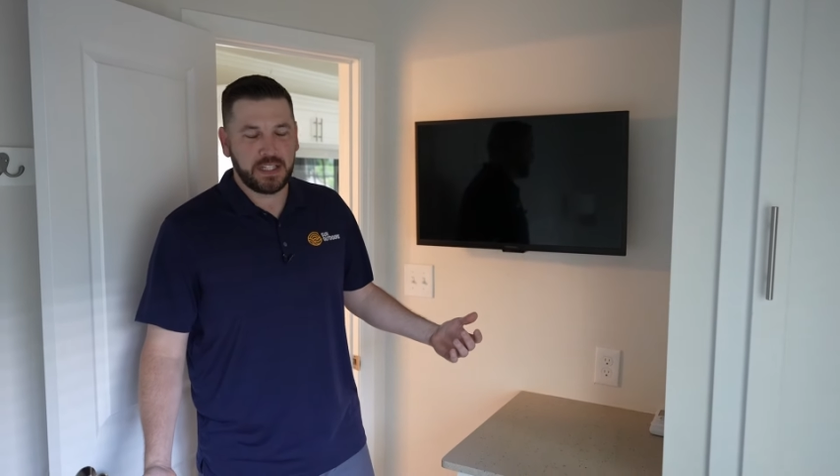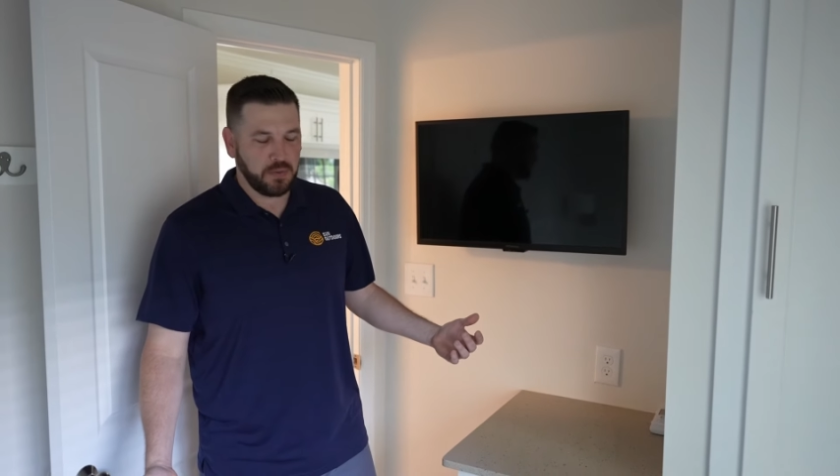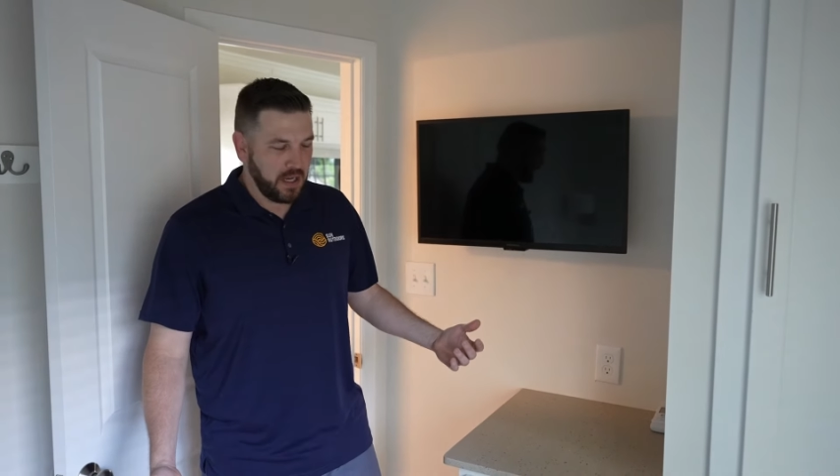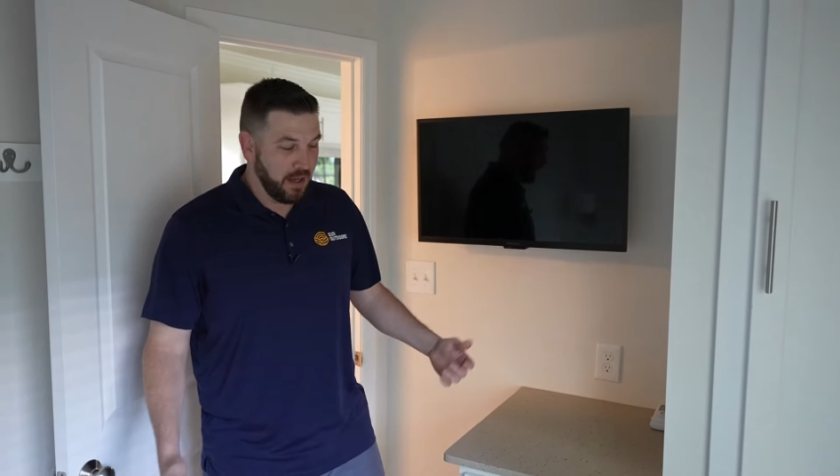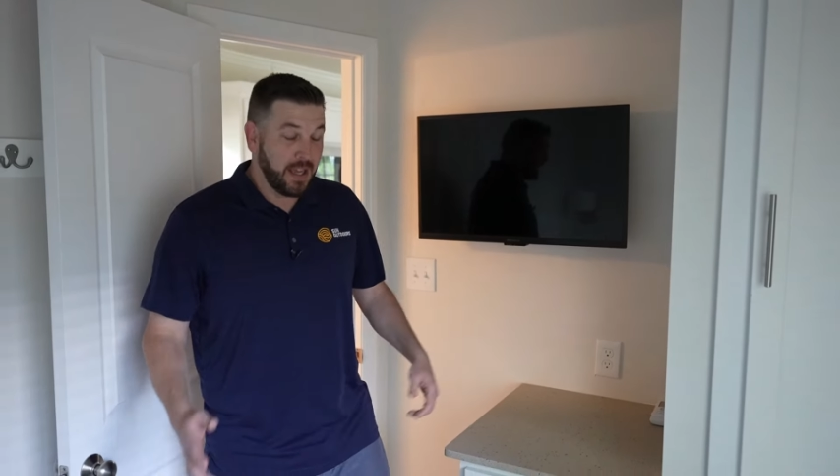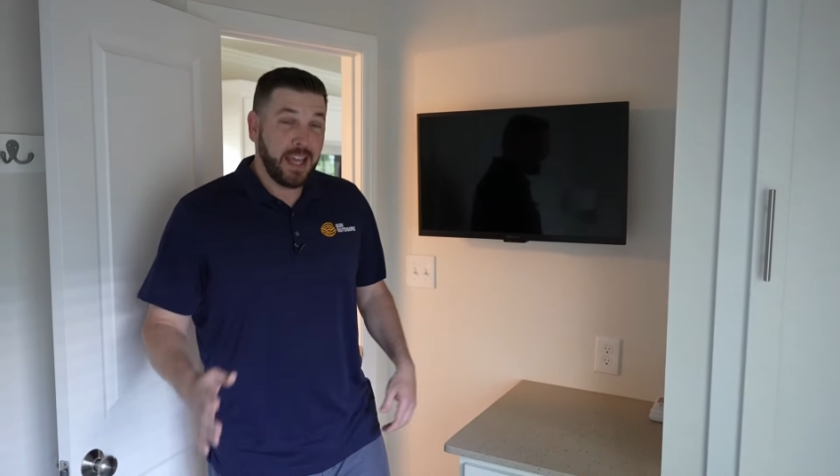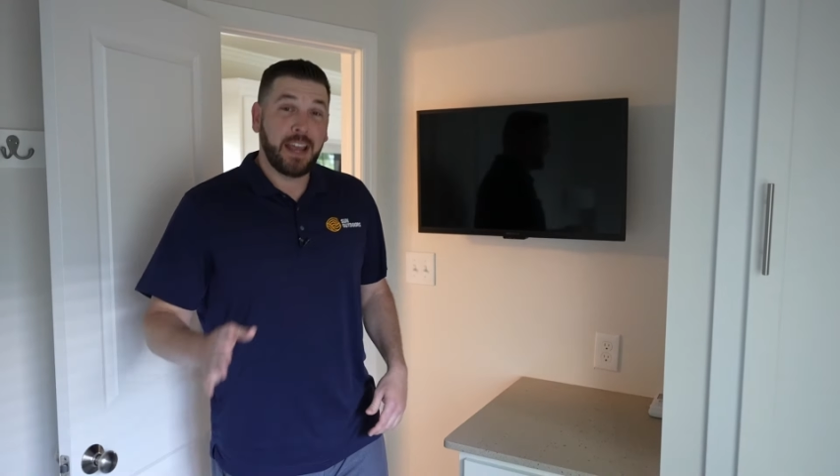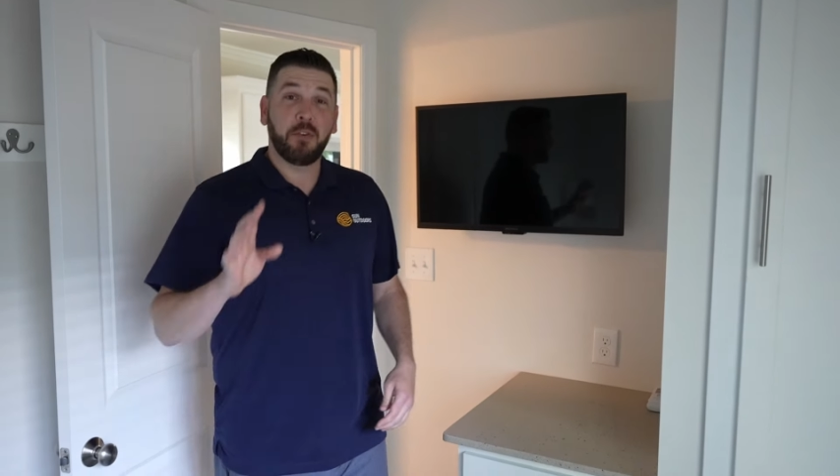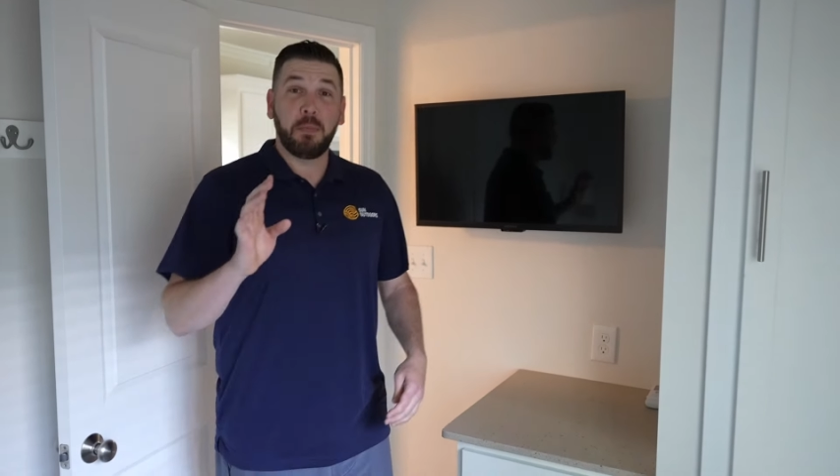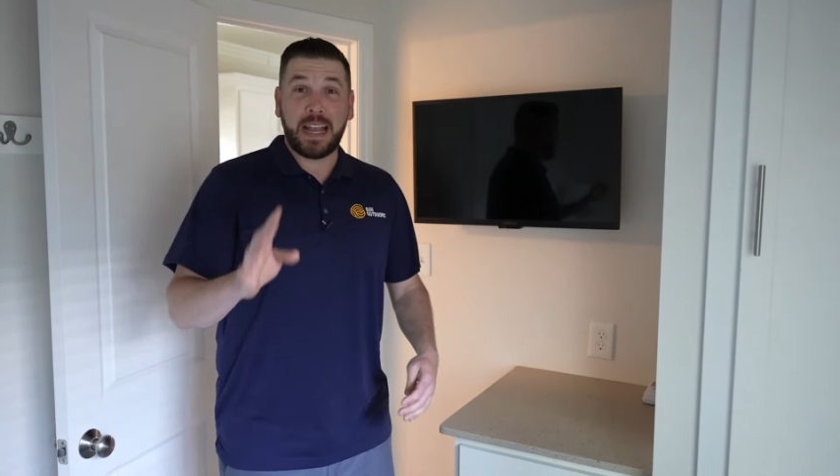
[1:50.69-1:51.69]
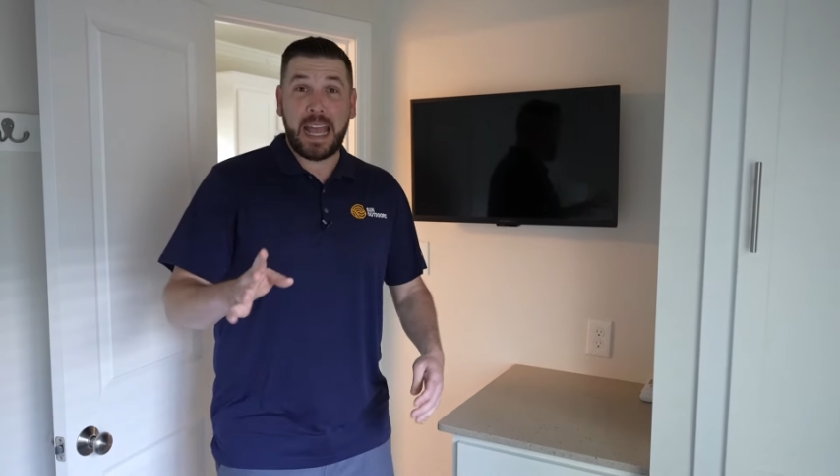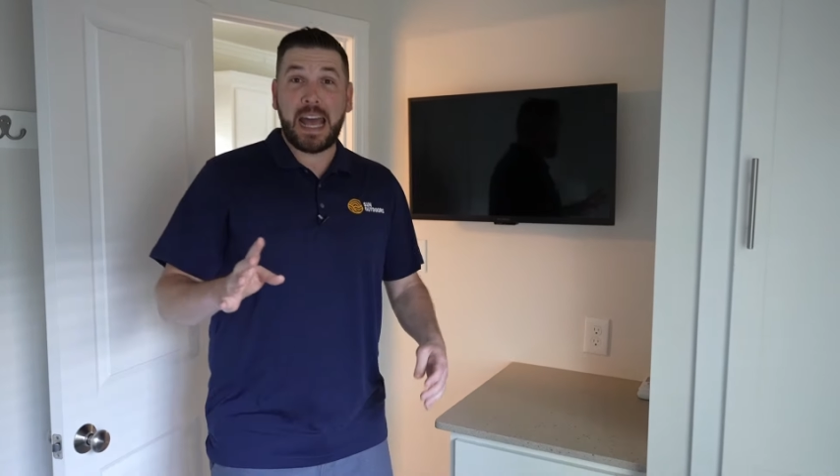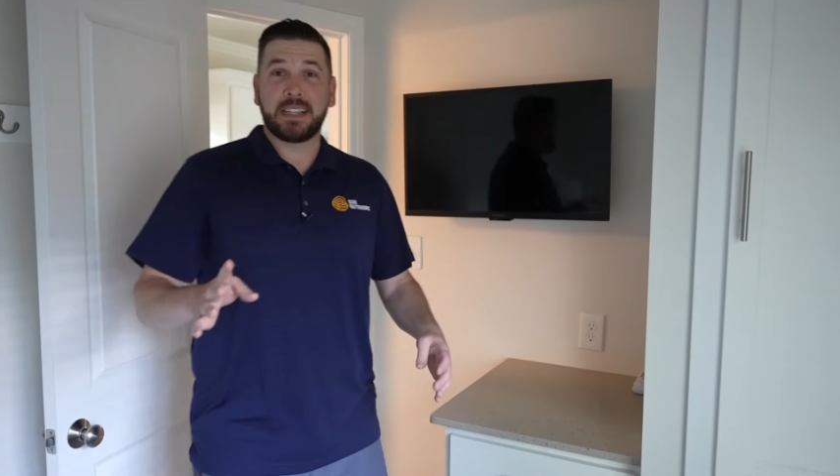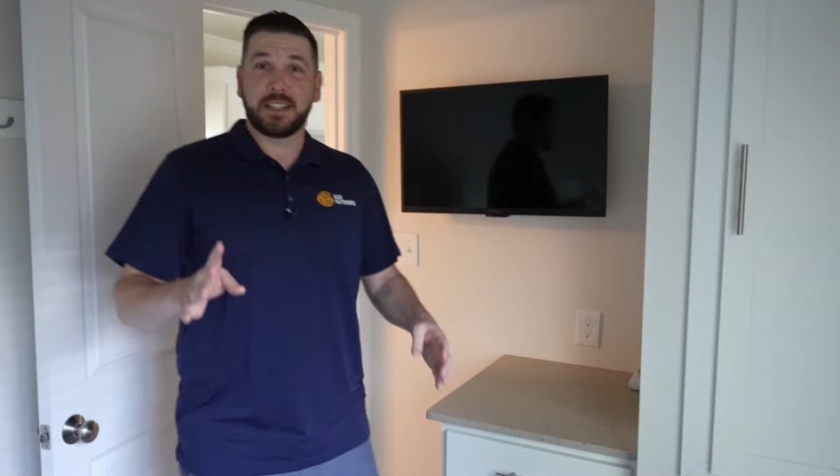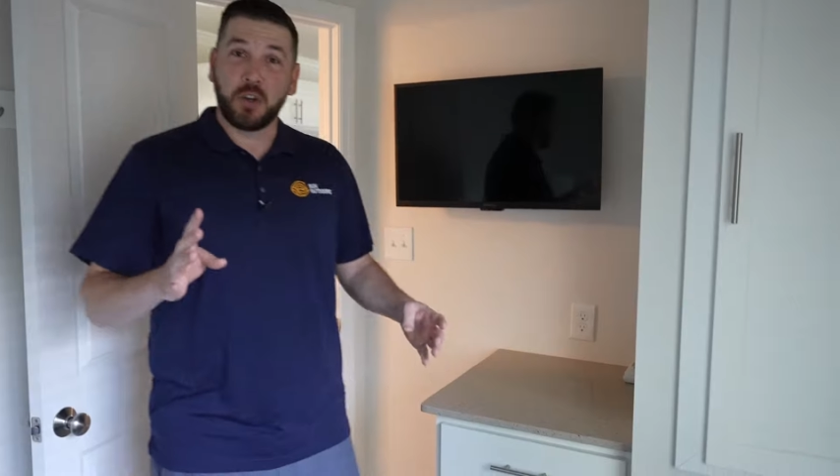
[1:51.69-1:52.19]
right? And for my
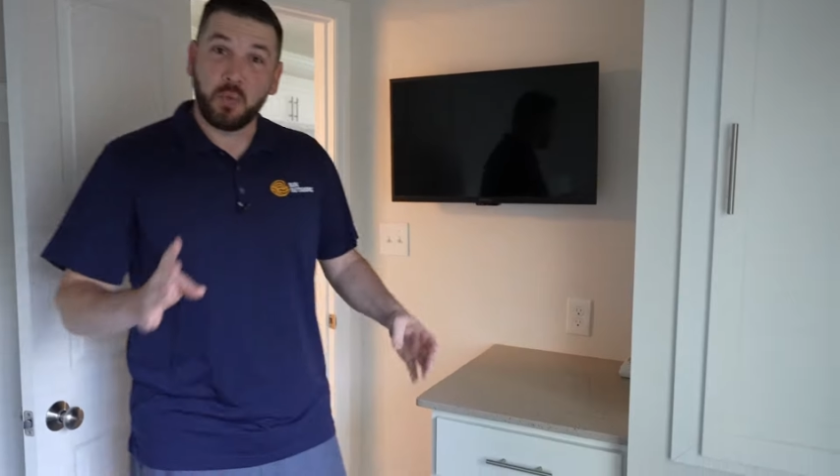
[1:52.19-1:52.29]
guys that are